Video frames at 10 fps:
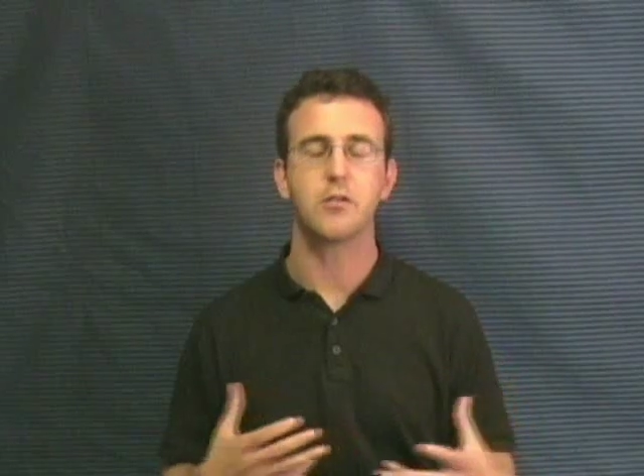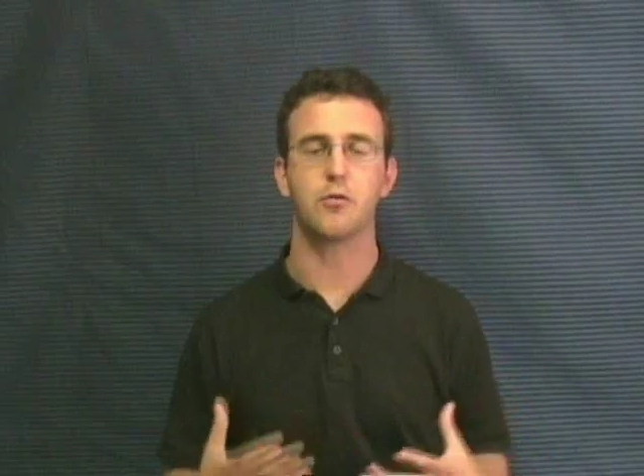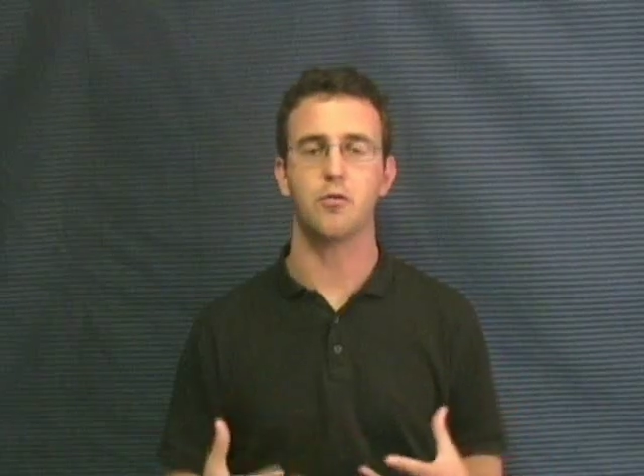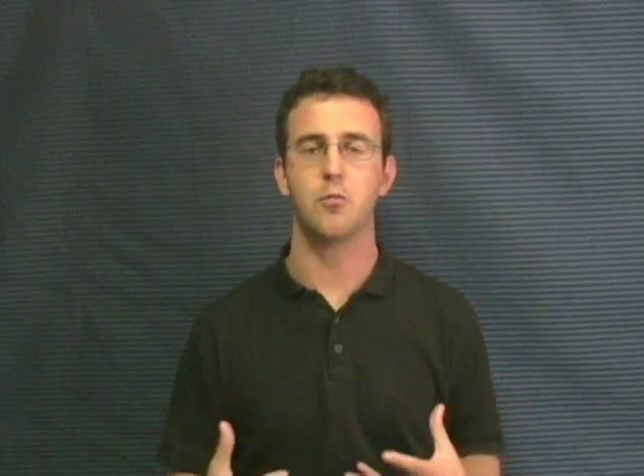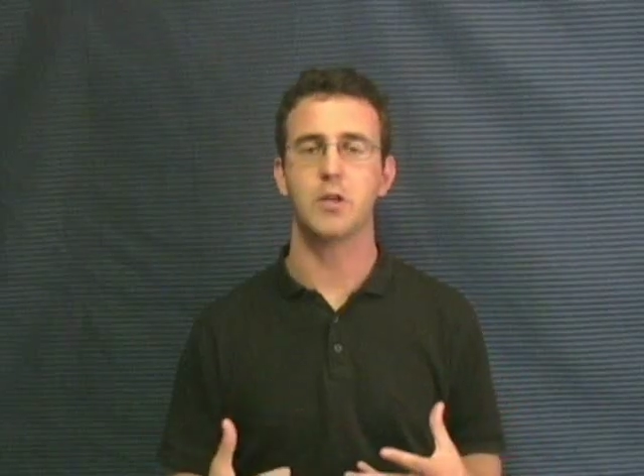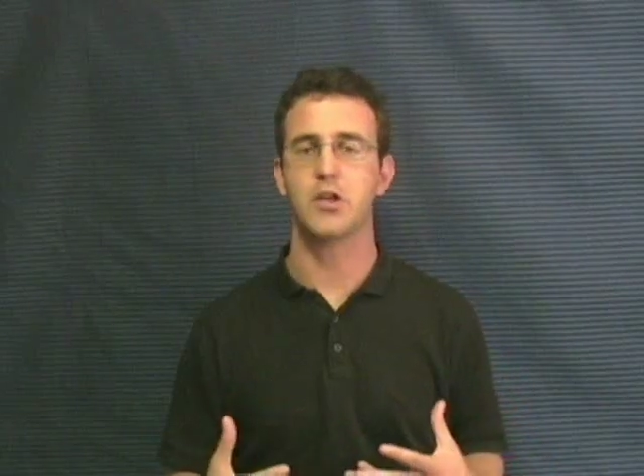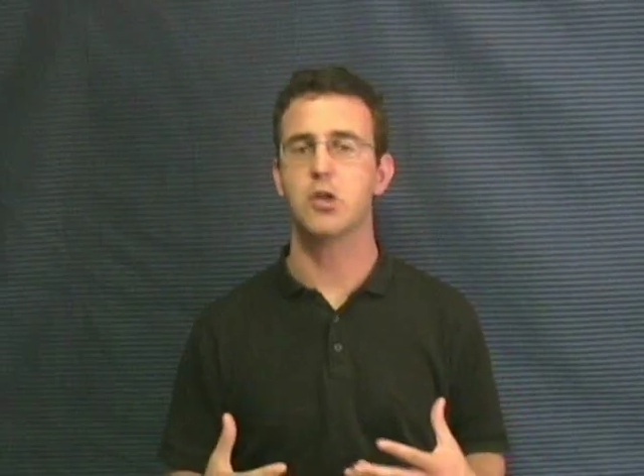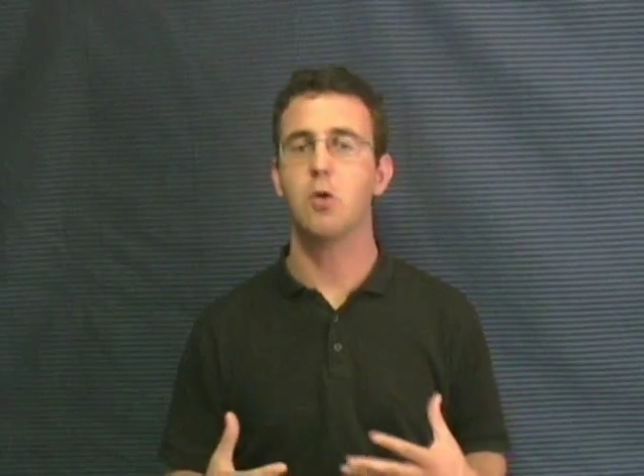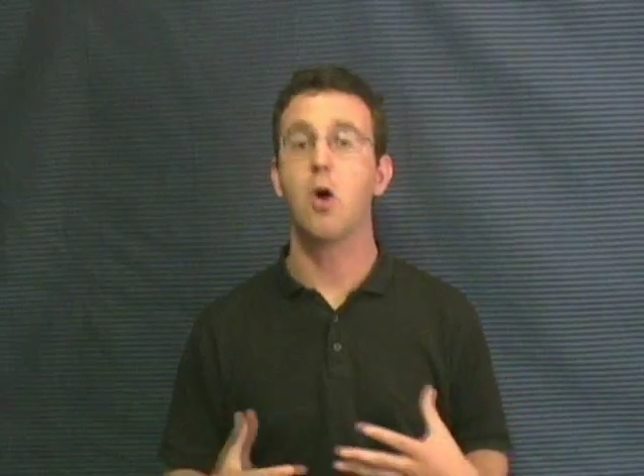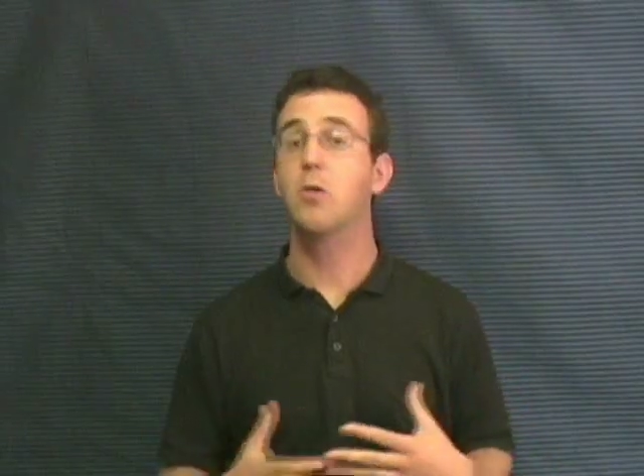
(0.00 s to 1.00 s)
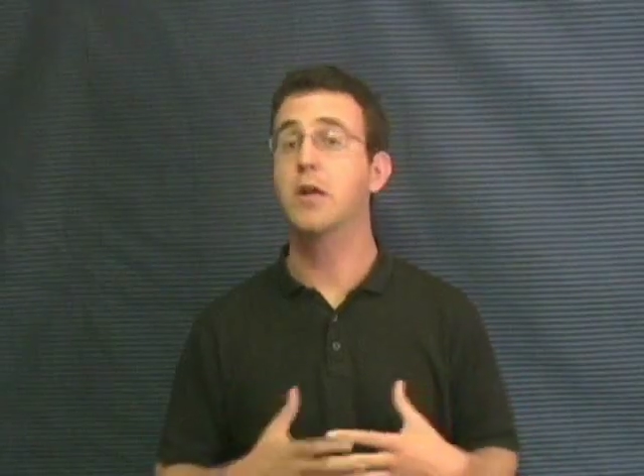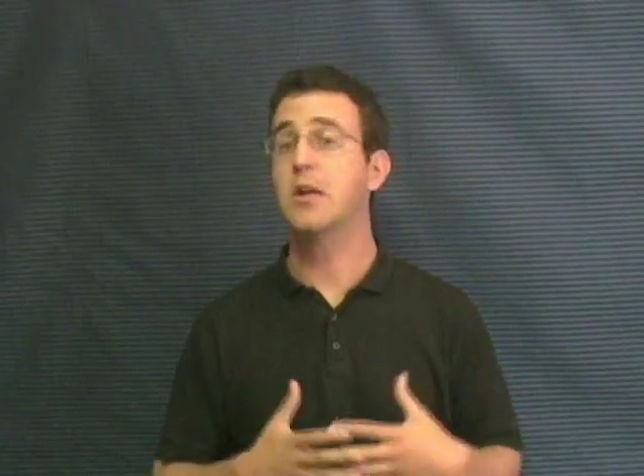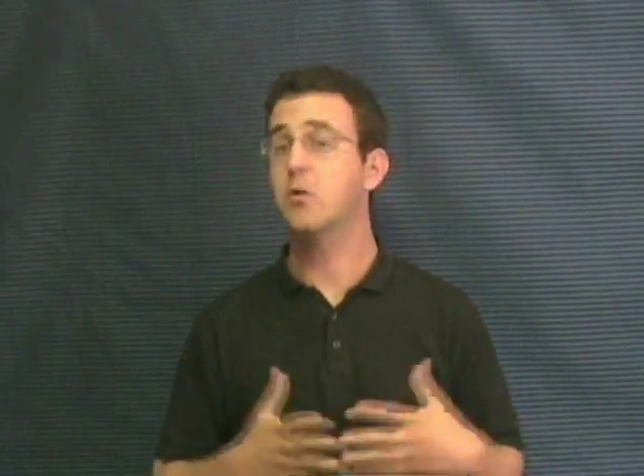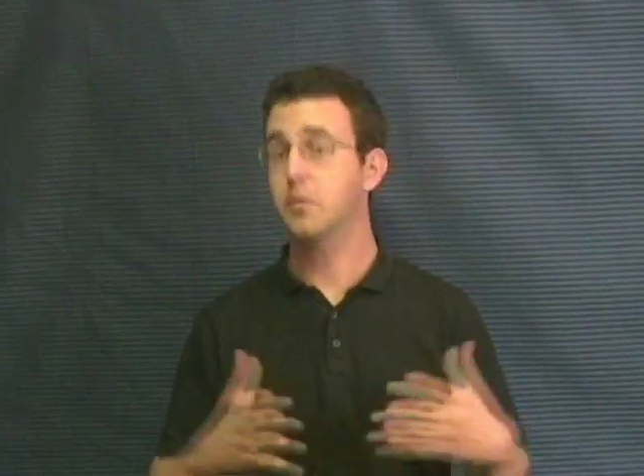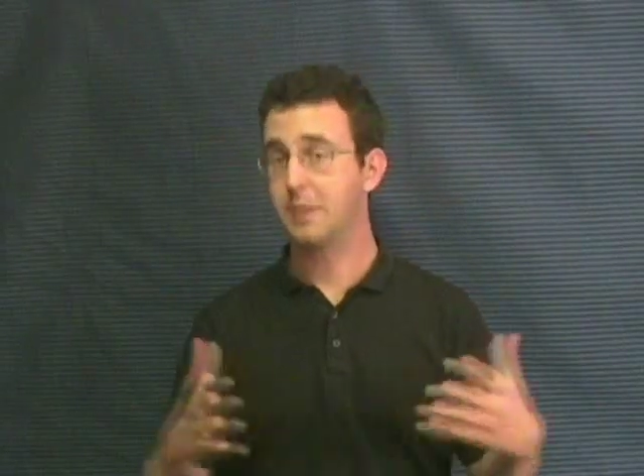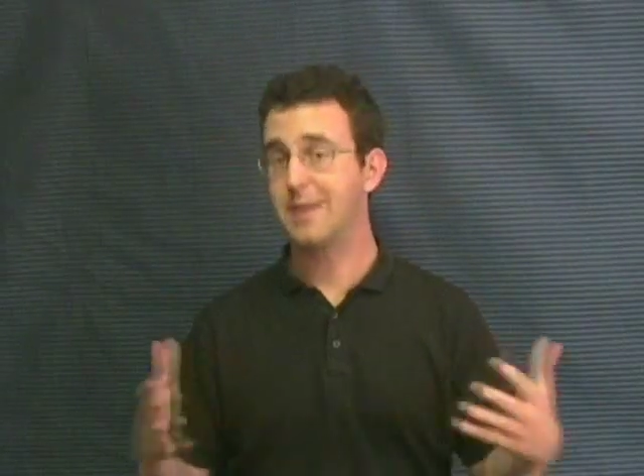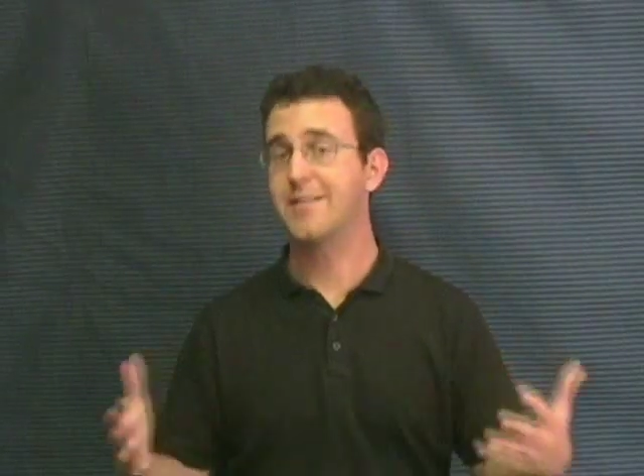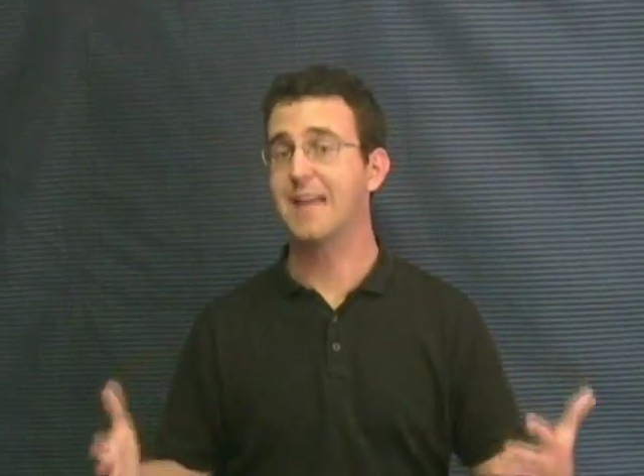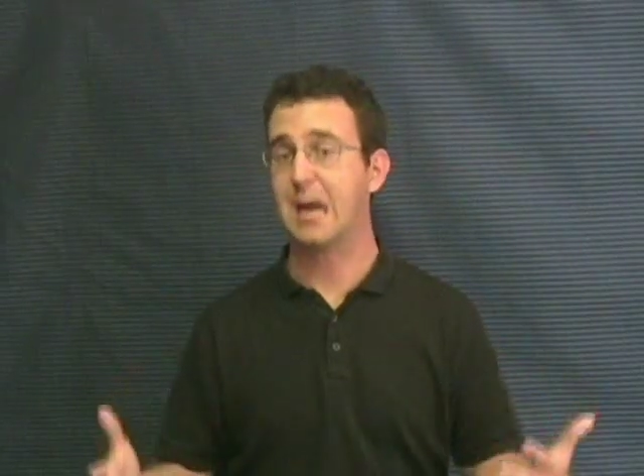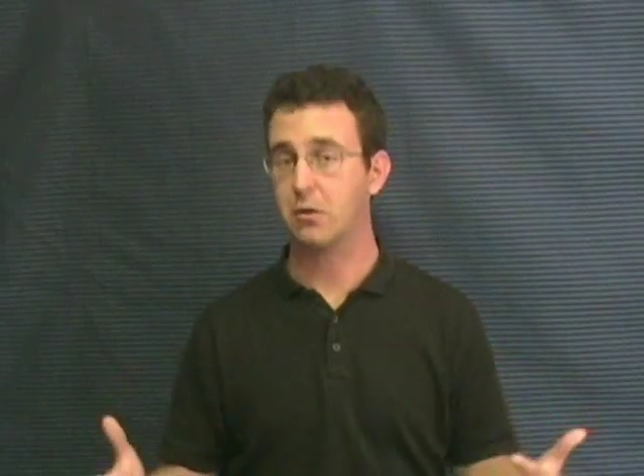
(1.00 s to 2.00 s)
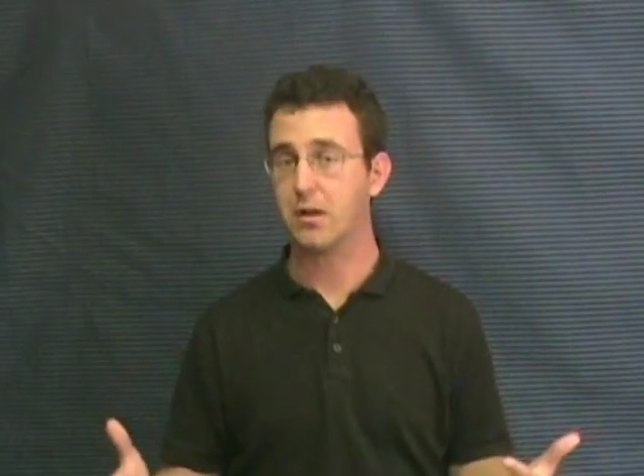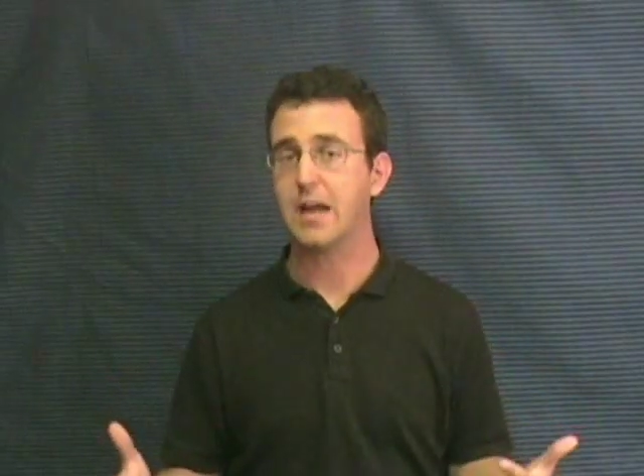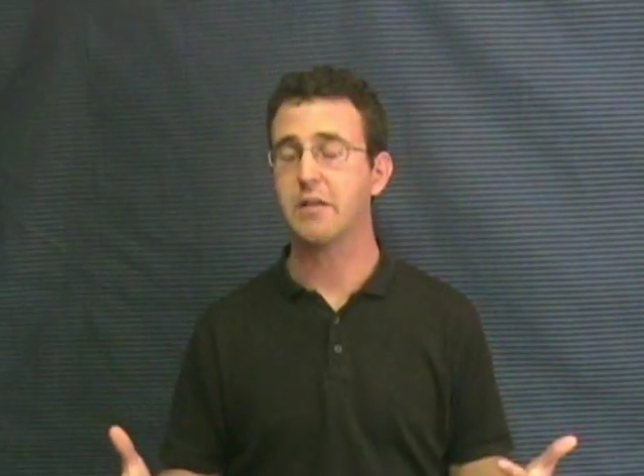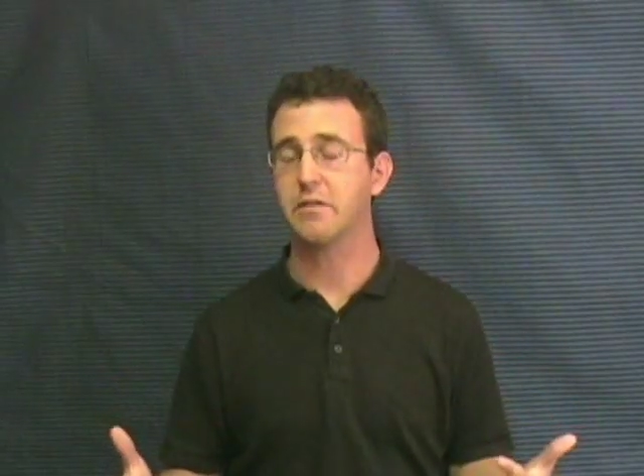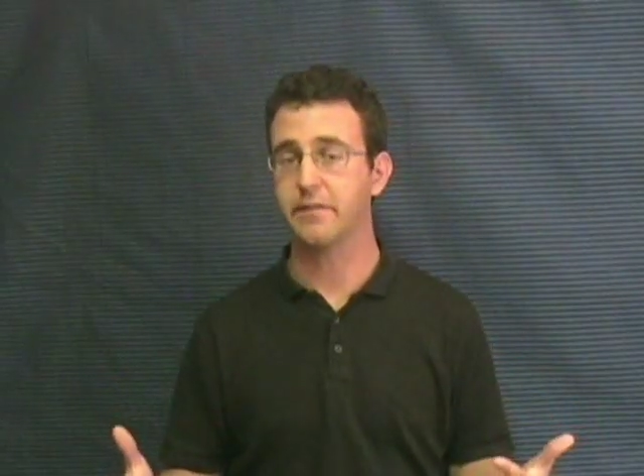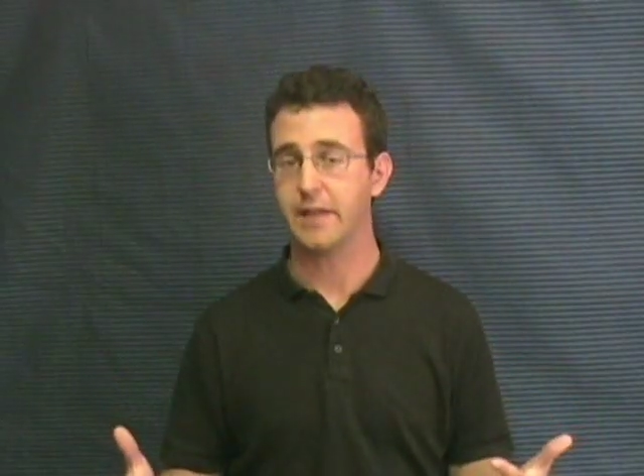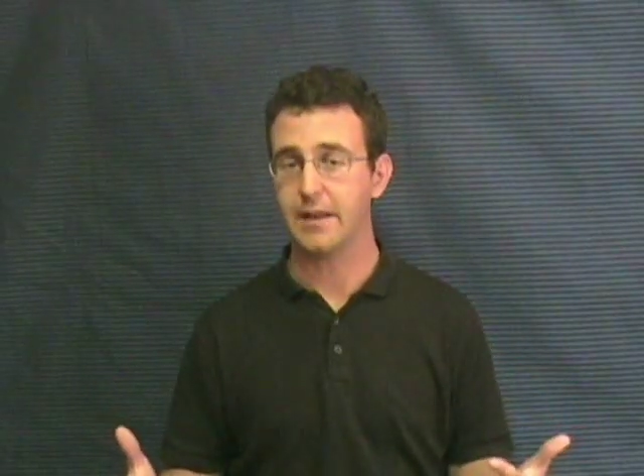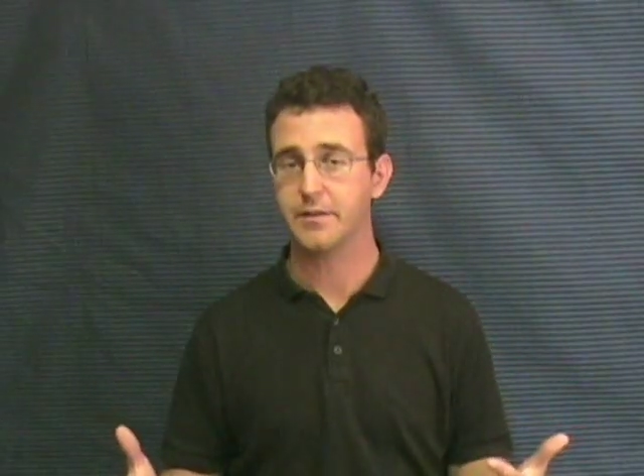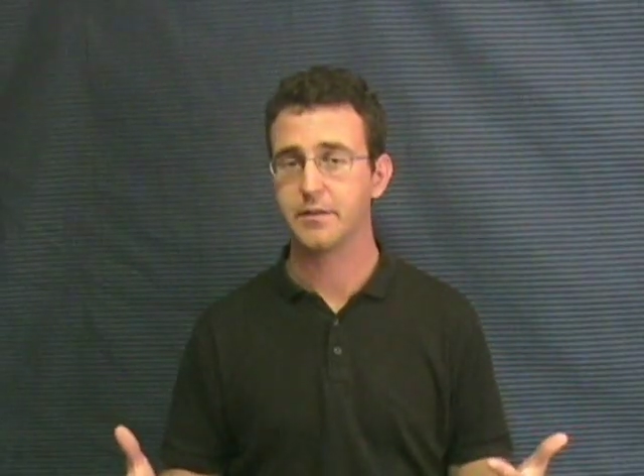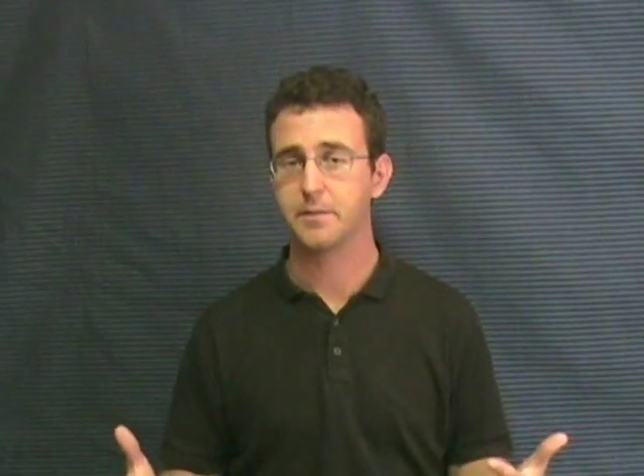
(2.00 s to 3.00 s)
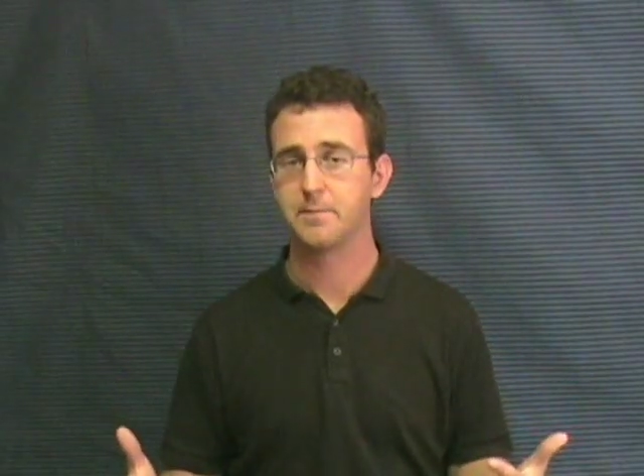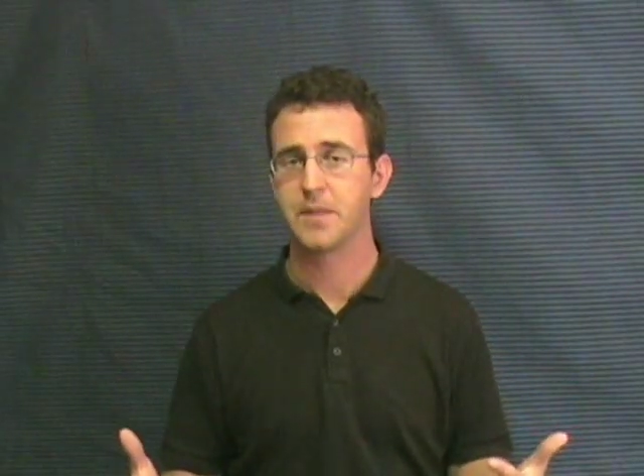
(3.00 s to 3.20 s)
assume that you already knew the basic outline of events.